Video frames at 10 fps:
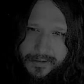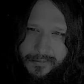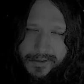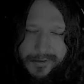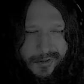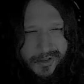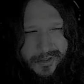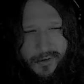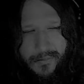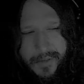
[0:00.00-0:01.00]
When there's just
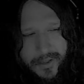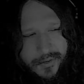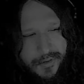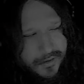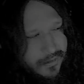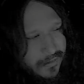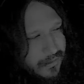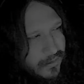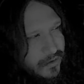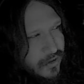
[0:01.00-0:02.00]
so much
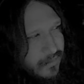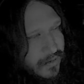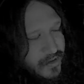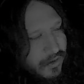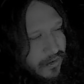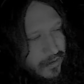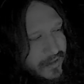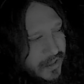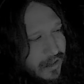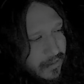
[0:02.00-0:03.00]
all the
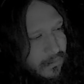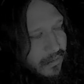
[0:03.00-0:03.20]
time.